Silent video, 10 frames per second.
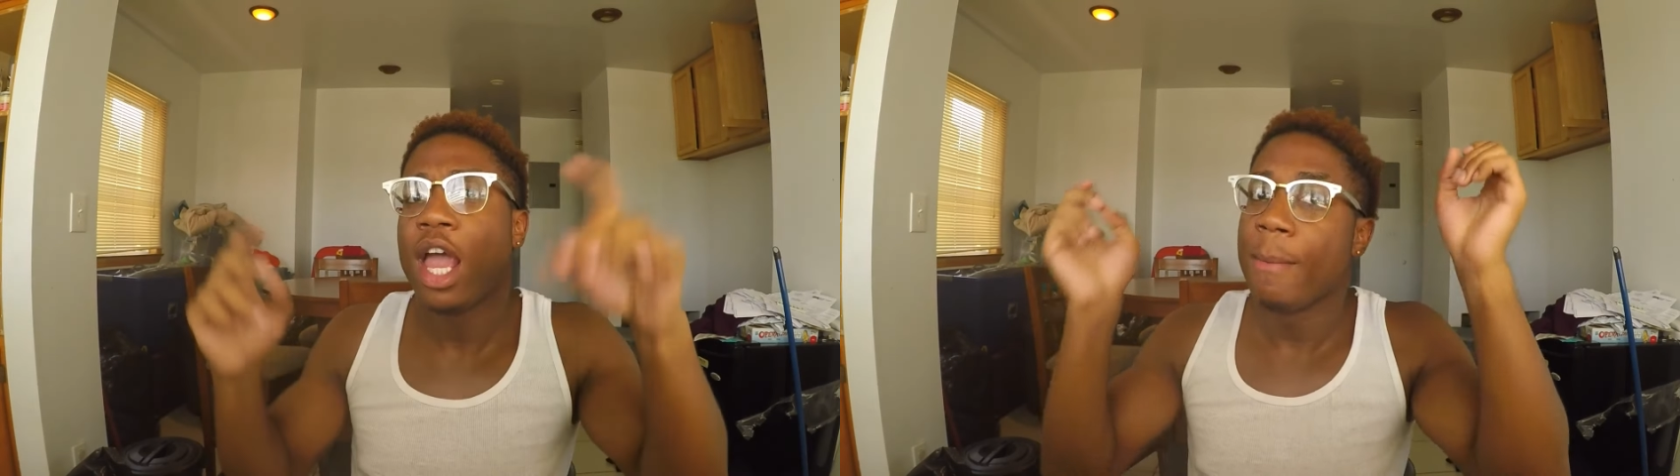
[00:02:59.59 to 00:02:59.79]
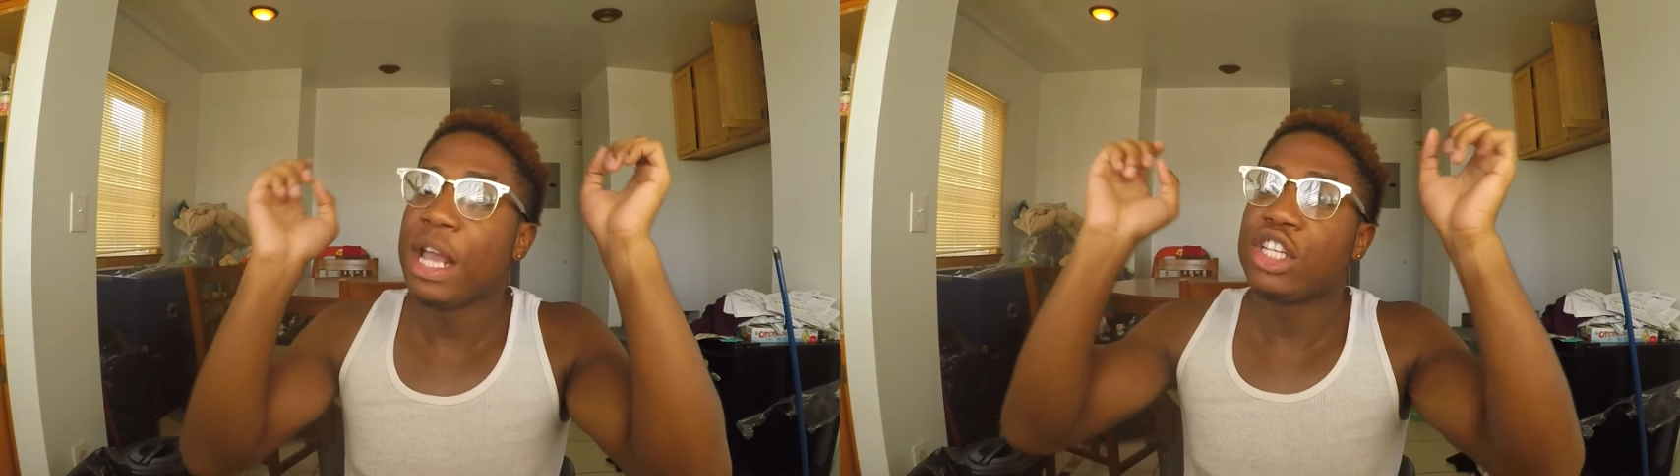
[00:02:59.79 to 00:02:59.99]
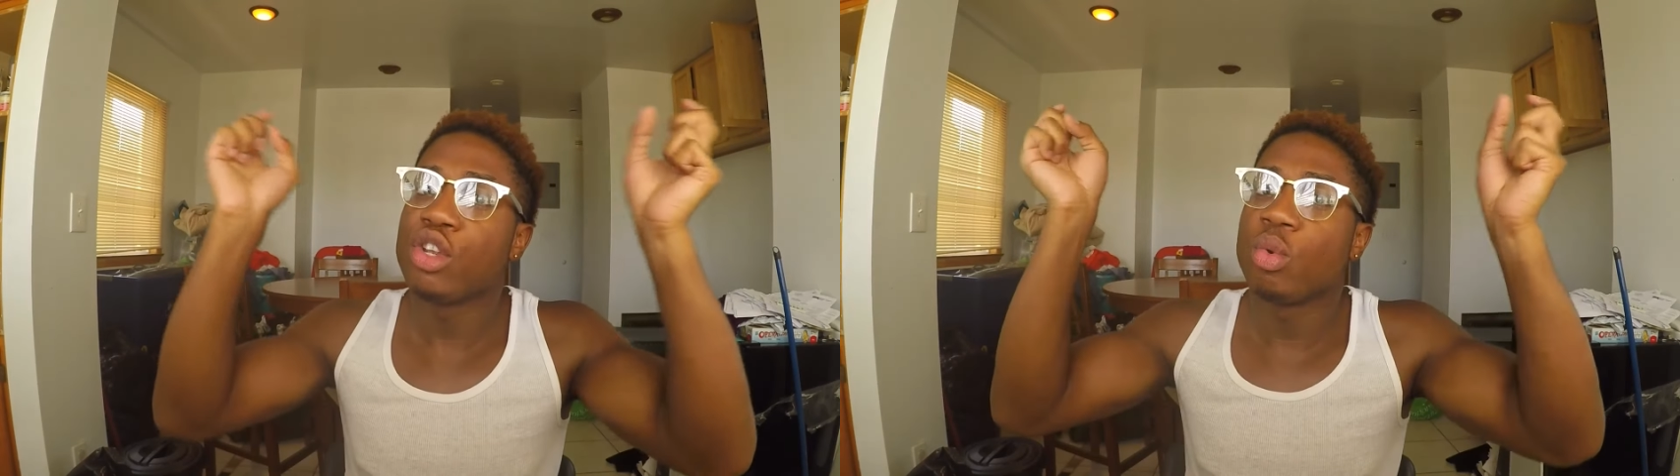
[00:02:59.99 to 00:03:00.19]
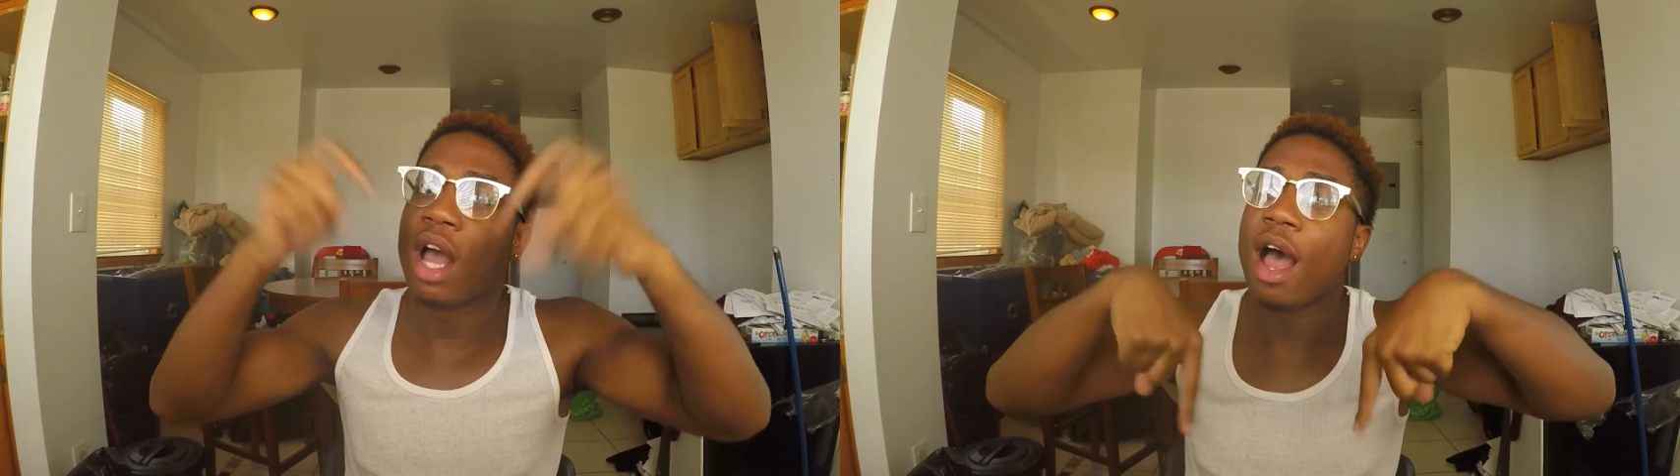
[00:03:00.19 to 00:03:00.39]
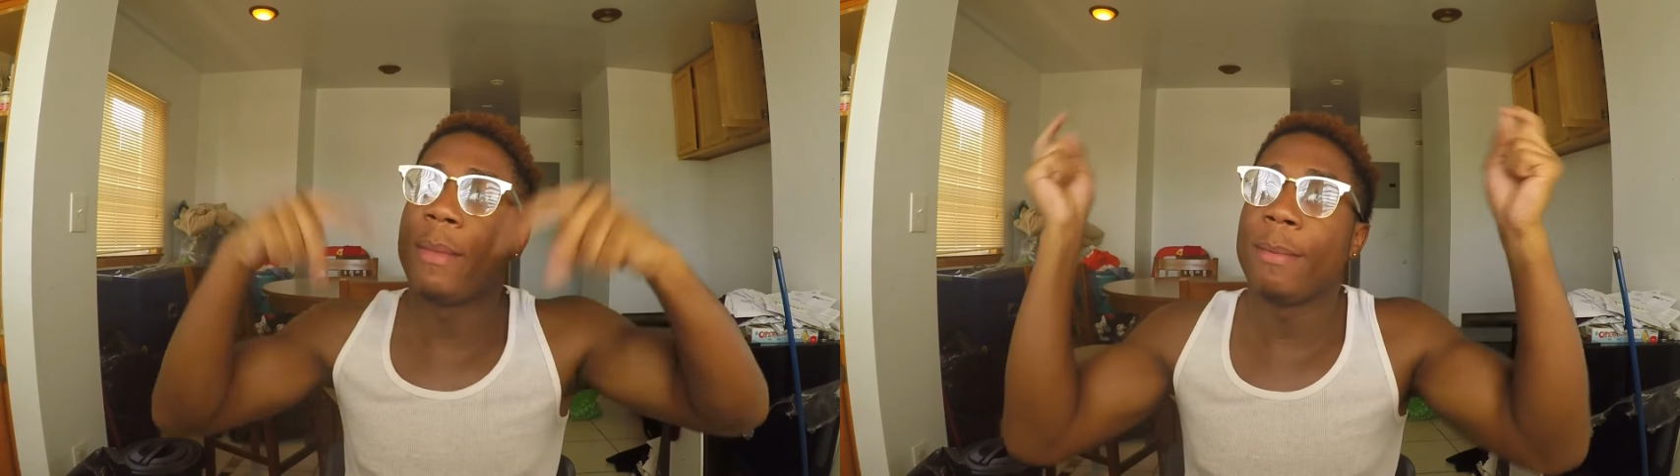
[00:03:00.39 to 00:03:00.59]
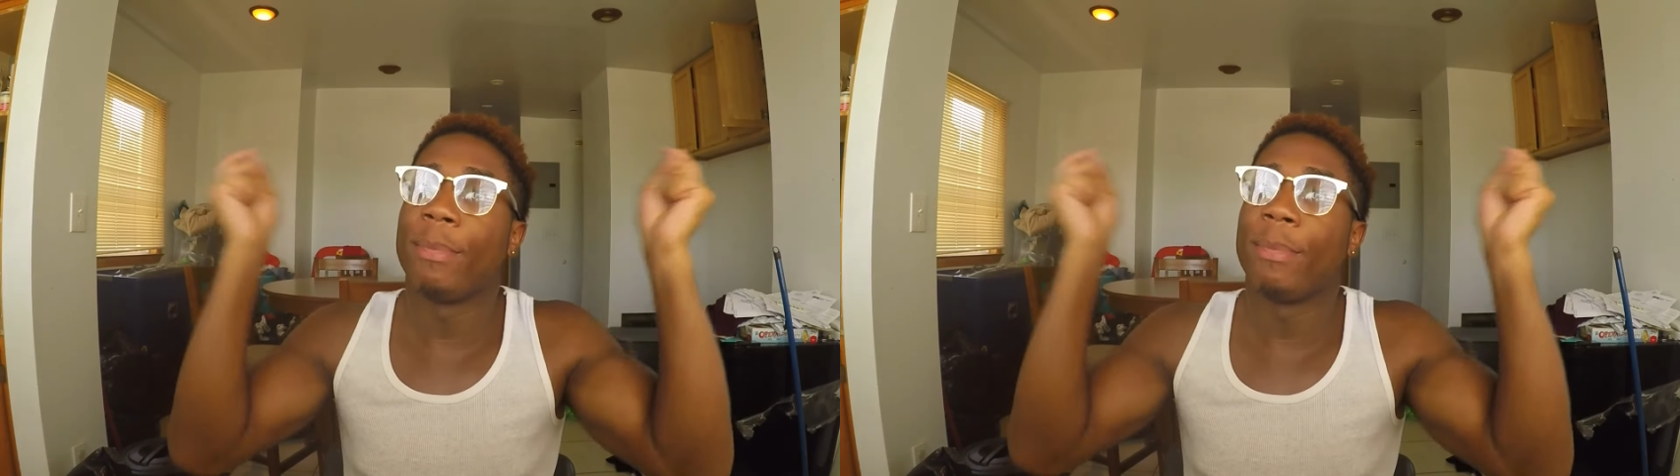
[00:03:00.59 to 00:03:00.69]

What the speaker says: Make sure you comment